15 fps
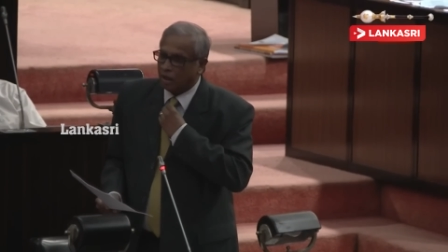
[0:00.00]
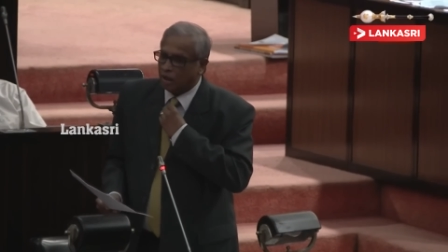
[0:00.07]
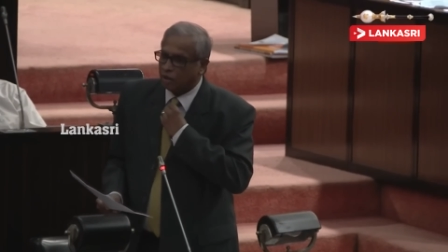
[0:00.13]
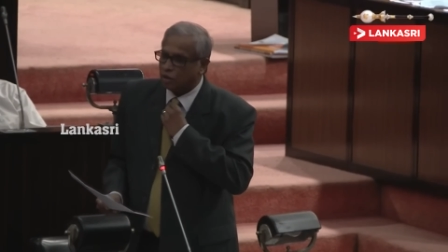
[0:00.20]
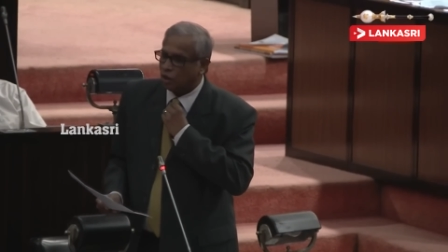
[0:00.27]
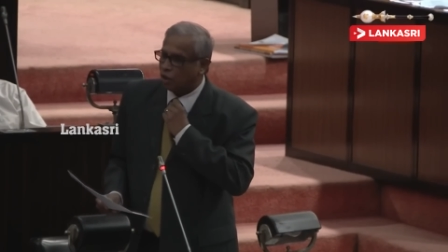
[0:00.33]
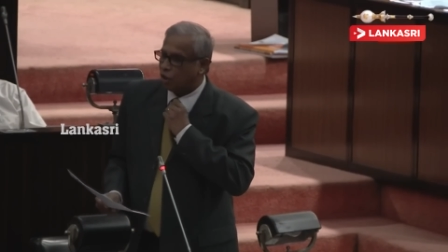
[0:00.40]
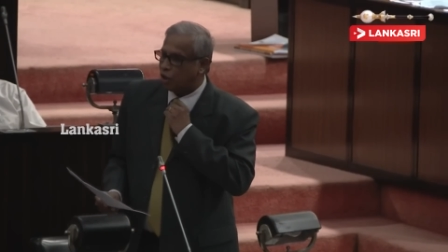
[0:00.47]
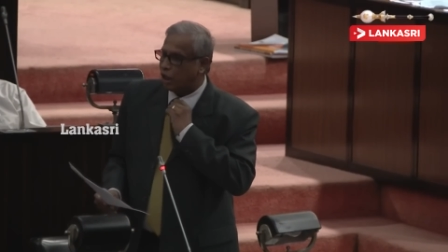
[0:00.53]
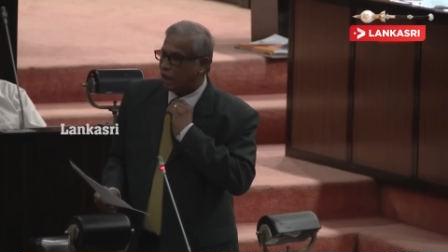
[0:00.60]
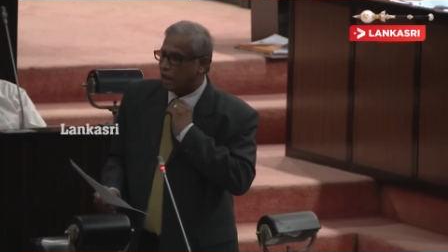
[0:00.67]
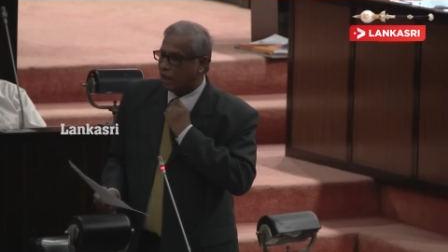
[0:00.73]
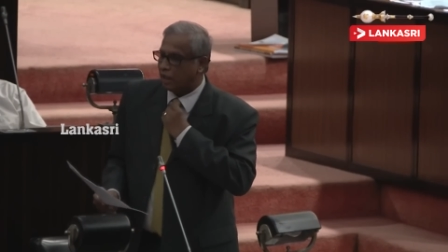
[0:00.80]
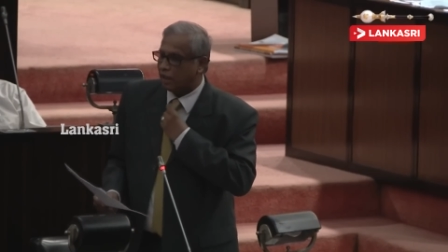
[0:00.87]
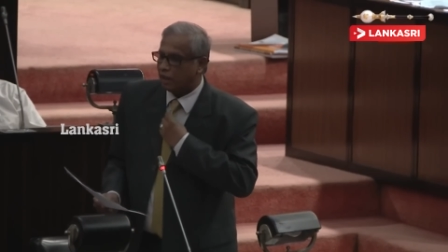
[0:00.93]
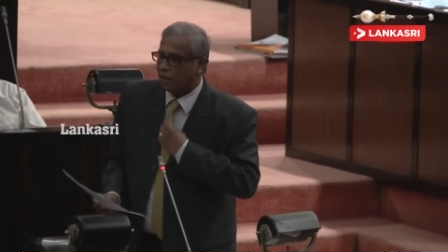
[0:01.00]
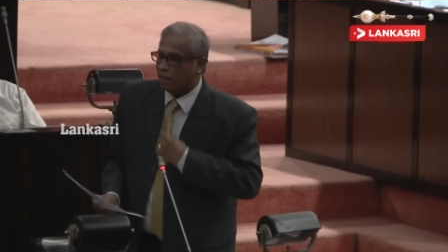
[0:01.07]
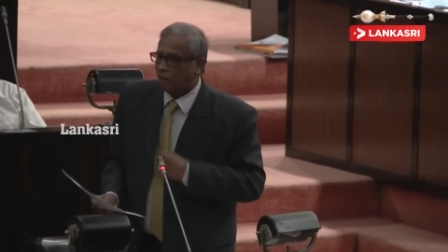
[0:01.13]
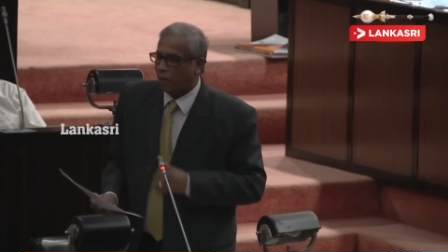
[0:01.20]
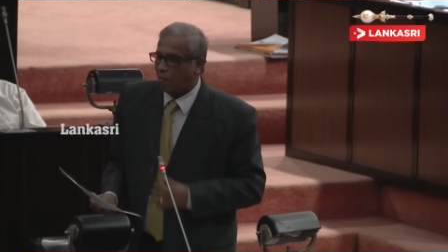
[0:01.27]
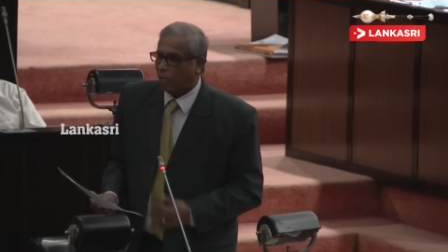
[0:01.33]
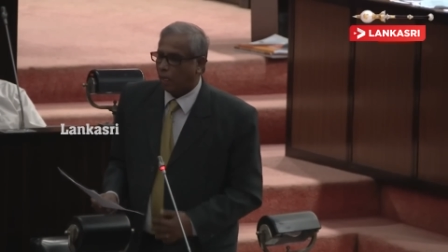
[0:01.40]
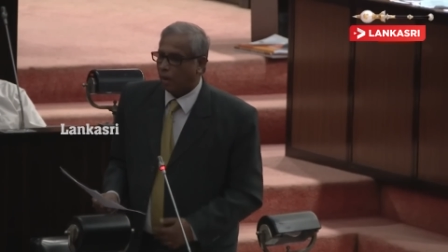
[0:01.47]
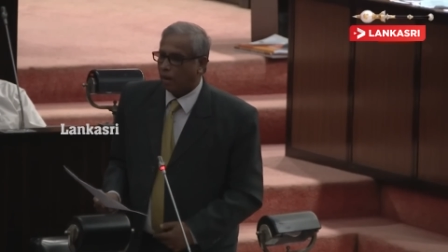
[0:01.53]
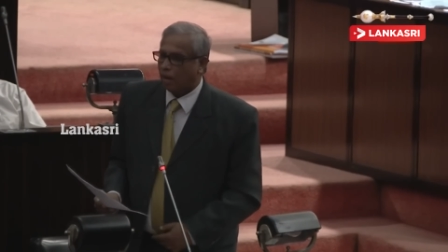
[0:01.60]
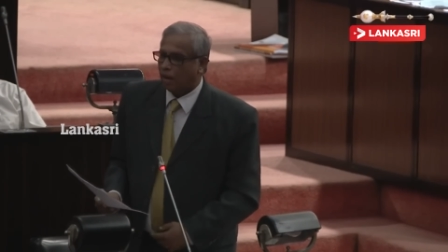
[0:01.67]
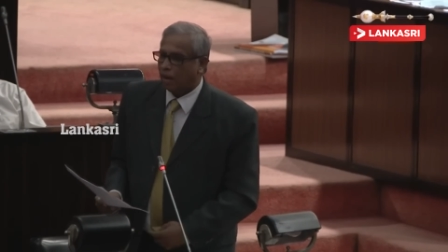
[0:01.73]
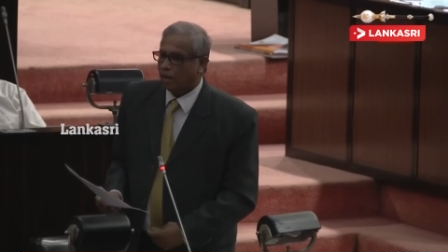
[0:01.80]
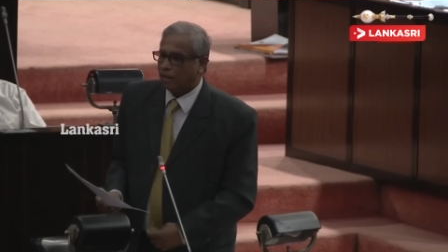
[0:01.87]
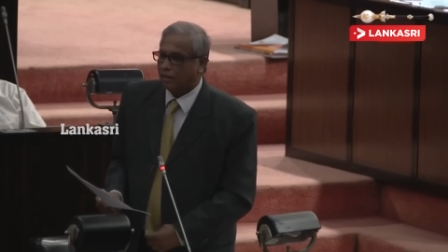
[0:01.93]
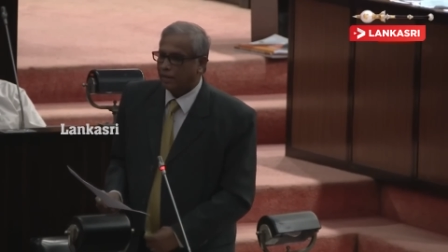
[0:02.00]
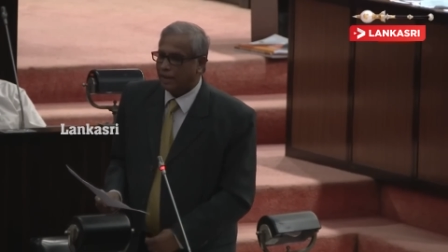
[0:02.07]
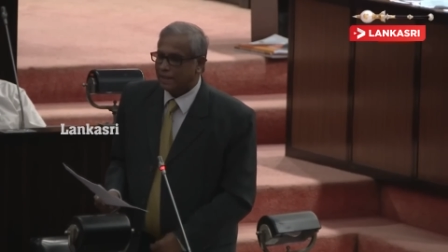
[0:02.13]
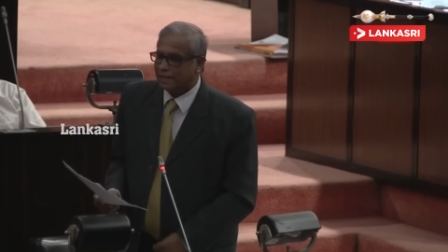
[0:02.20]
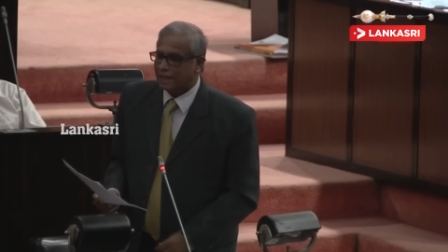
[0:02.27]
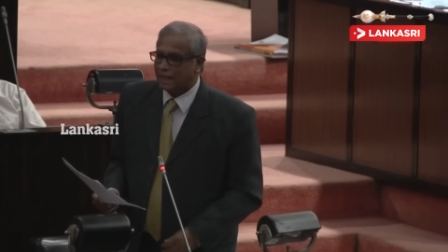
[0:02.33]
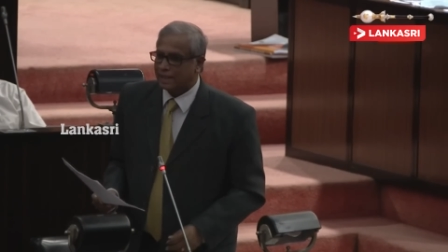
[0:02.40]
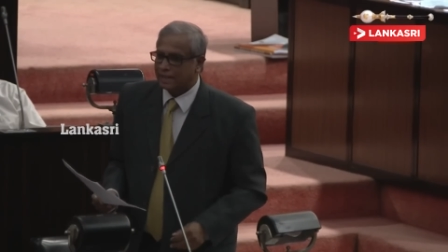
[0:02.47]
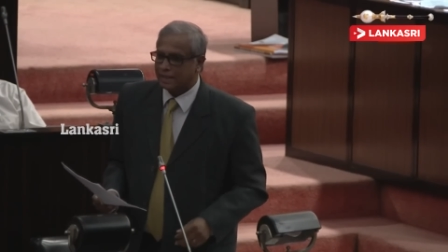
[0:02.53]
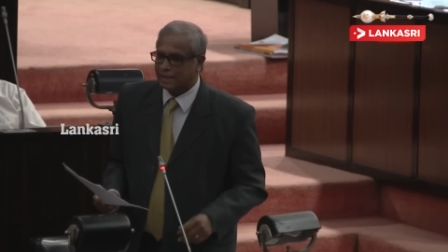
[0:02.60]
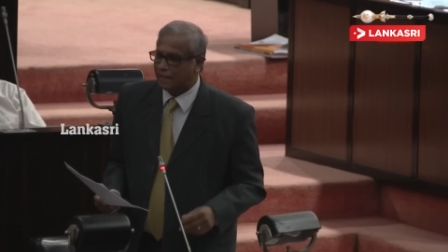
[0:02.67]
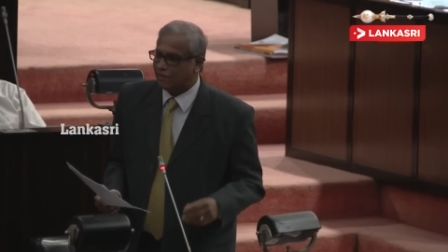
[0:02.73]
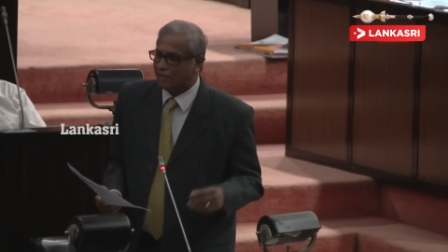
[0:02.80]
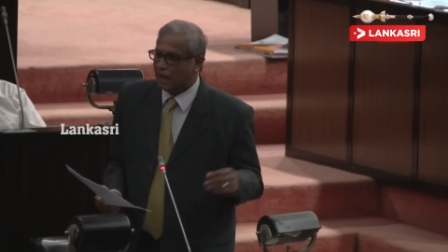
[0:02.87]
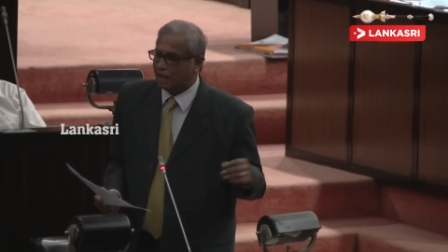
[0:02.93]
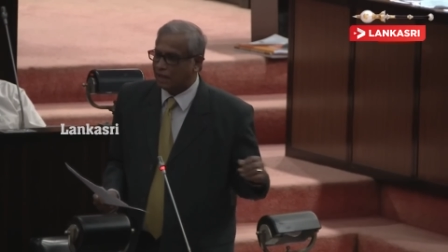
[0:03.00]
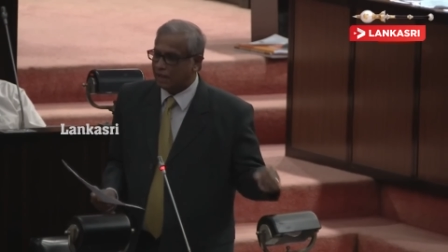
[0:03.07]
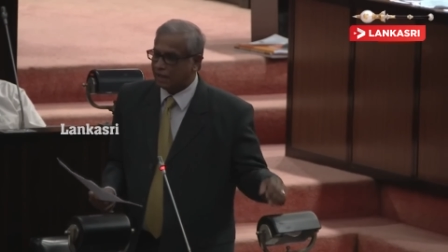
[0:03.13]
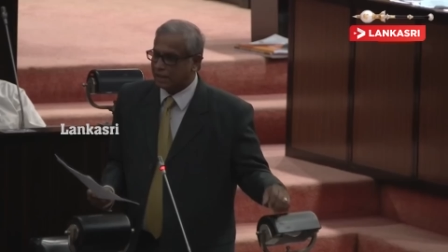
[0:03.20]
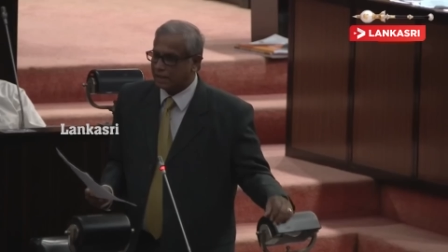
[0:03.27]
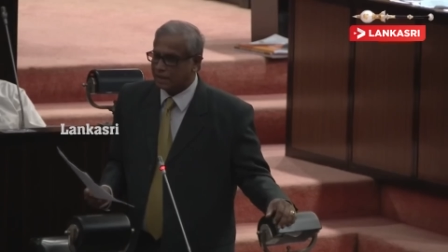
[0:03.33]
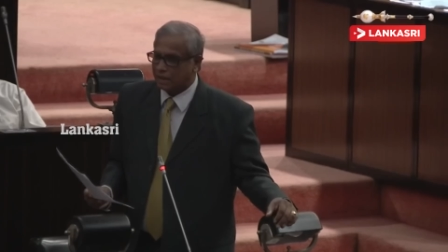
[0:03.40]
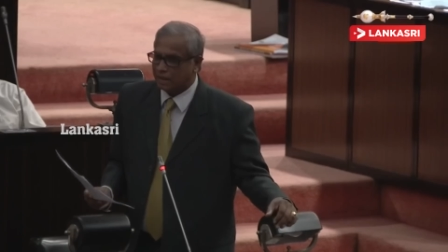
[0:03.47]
It's not only these cases, even others.